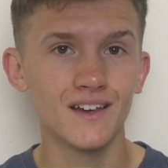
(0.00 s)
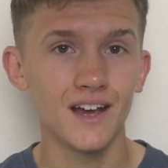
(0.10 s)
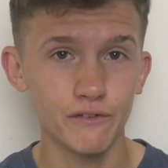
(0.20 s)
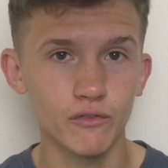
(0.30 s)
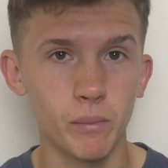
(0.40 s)

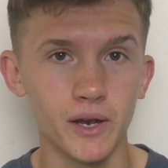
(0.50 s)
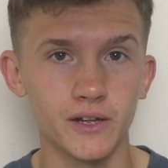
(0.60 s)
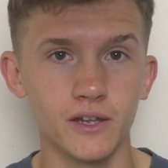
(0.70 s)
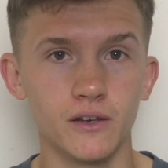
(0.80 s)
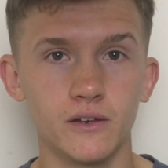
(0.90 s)
I think they're
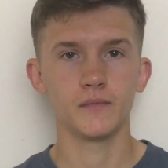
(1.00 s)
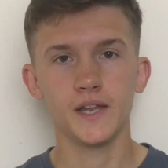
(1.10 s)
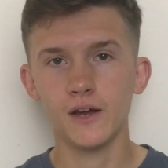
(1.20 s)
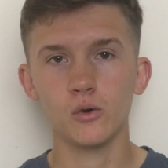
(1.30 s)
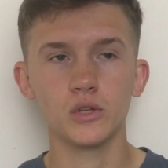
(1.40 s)
panicking.
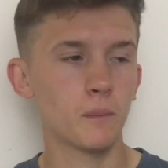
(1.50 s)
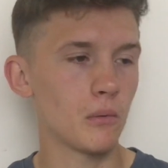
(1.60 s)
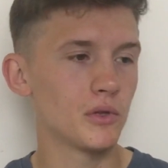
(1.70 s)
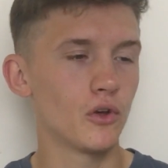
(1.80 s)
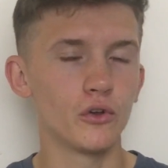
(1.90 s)
Now, you
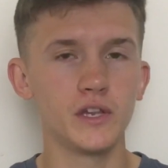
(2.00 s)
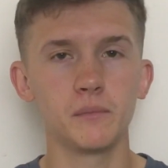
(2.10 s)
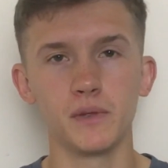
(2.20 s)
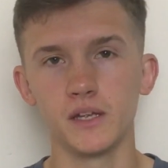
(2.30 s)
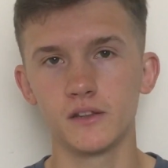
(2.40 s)
probably don't
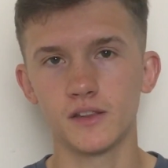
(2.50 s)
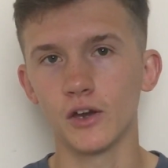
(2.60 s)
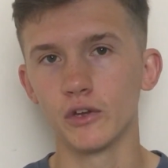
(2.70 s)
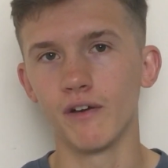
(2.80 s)
need me to tell you